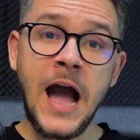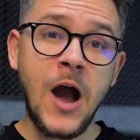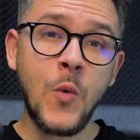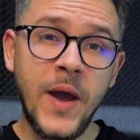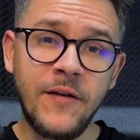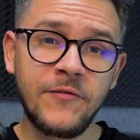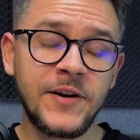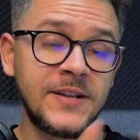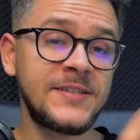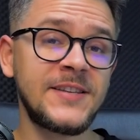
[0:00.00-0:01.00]
However,
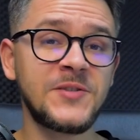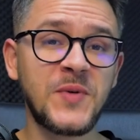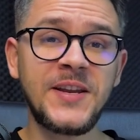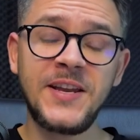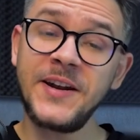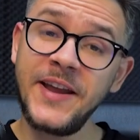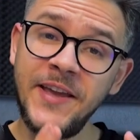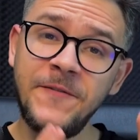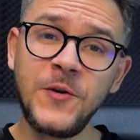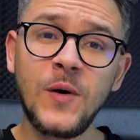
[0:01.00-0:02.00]
it says right here,
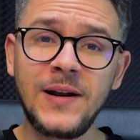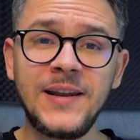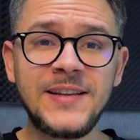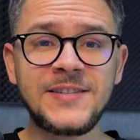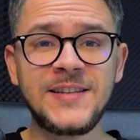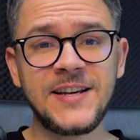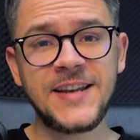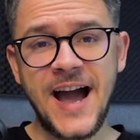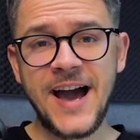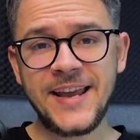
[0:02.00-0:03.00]
if you are listing
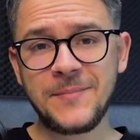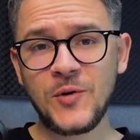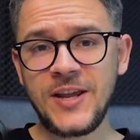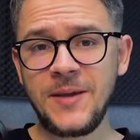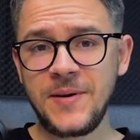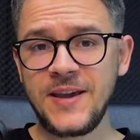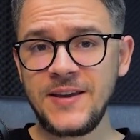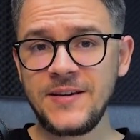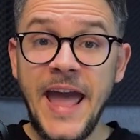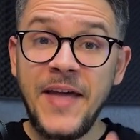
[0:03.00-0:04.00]
an item on
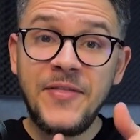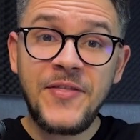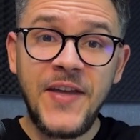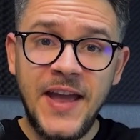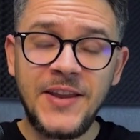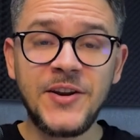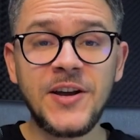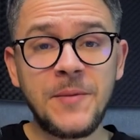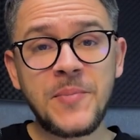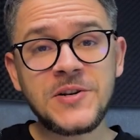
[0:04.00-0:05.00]
eBay and then you're
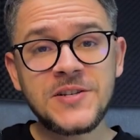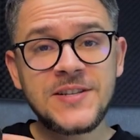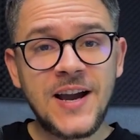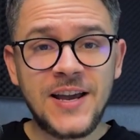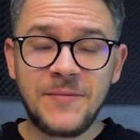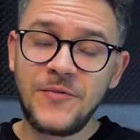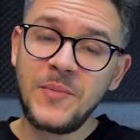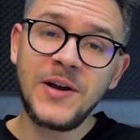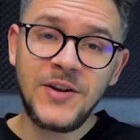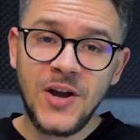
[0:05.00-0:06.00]
gonna purchase the item
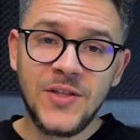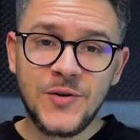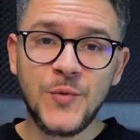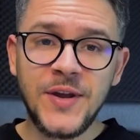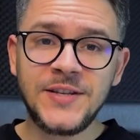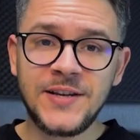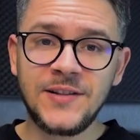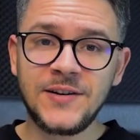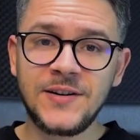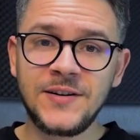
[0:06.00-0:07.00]
from another
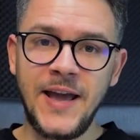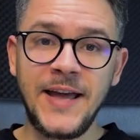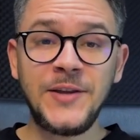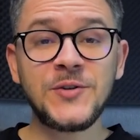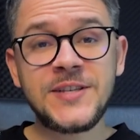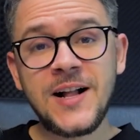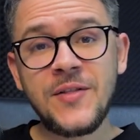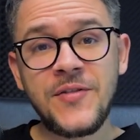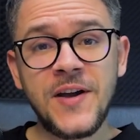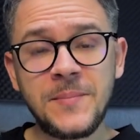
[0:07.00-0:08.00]
retailer and you tell
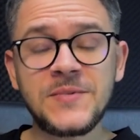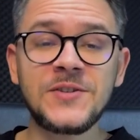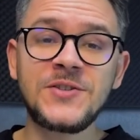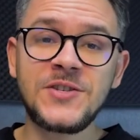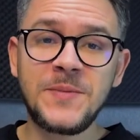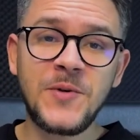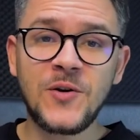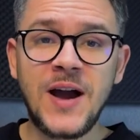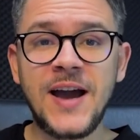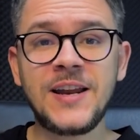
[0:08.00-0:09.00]
them to ship
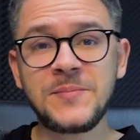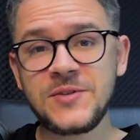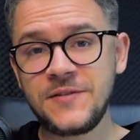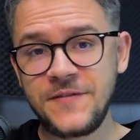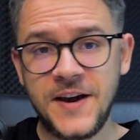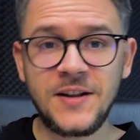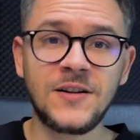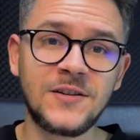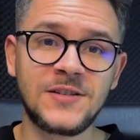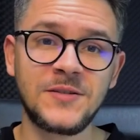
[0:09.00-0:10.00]
your item to the final
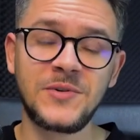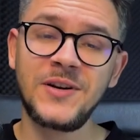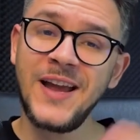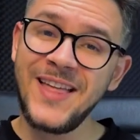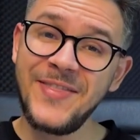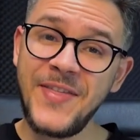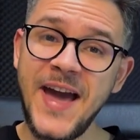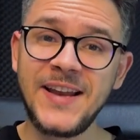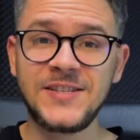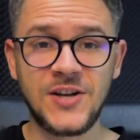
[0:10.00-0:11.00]
customer,
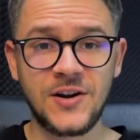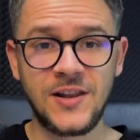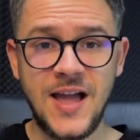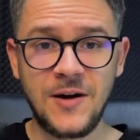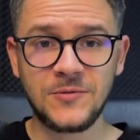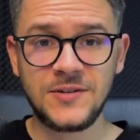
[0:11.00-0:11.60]
that is not allowed.